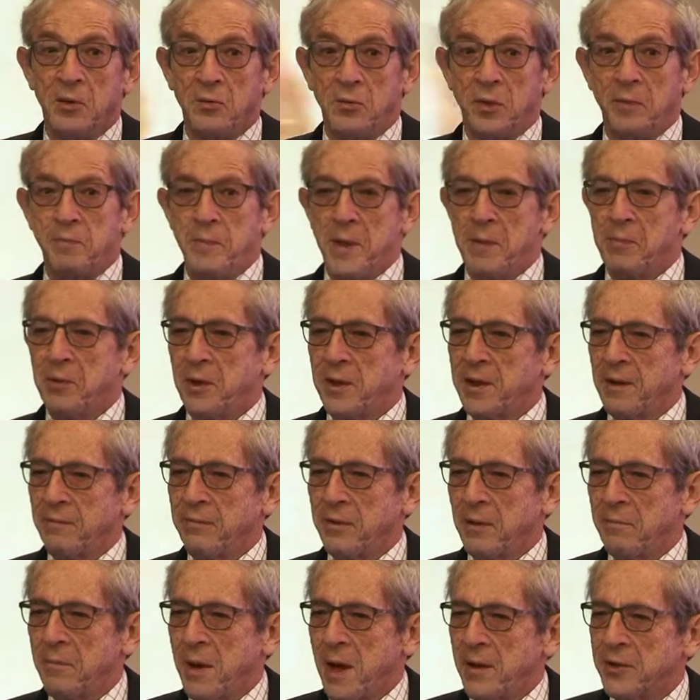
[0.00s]
when people
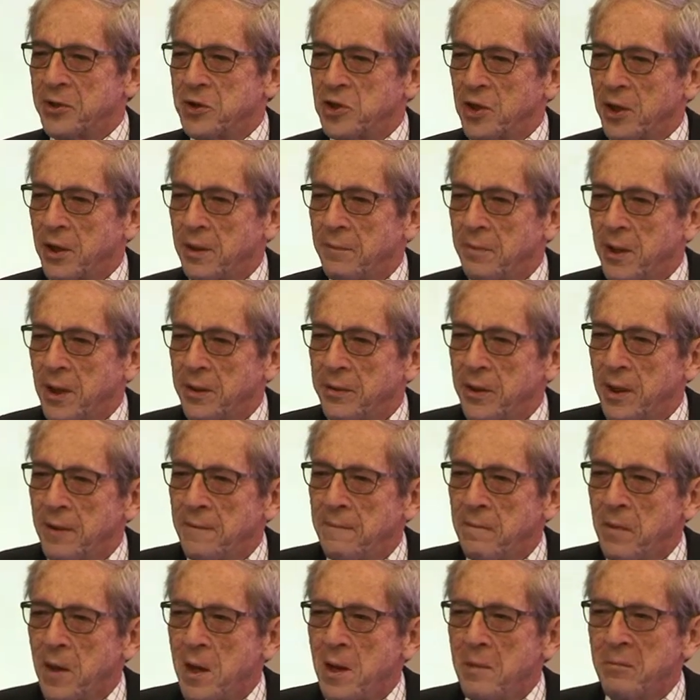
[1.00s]
kept their mouths shut about that.
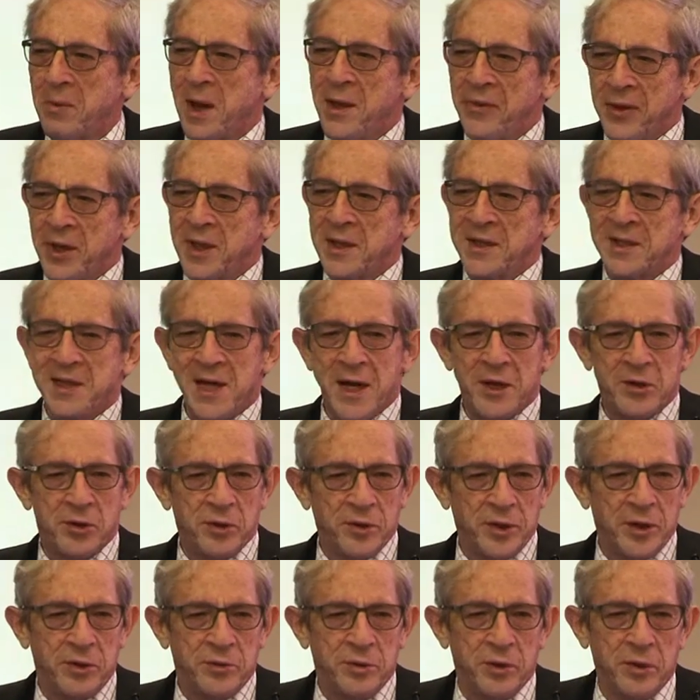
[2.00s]
But I think it's
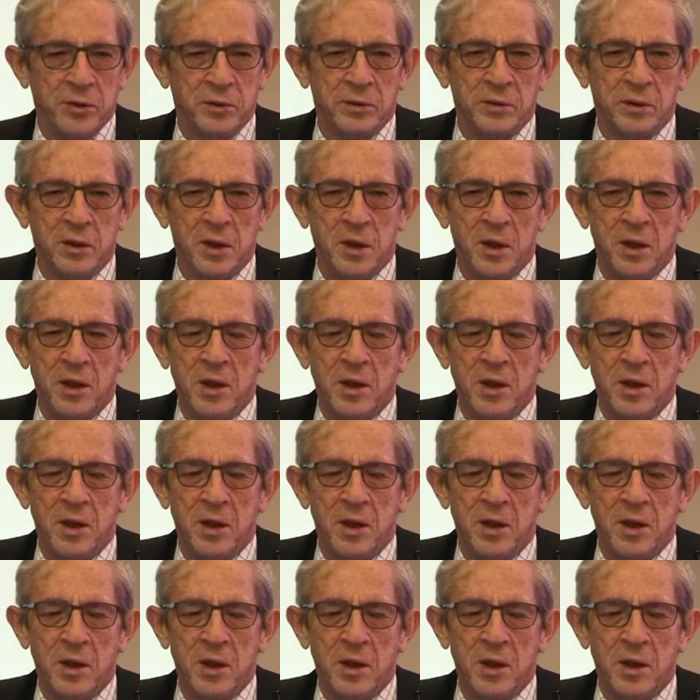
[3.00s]
actually true.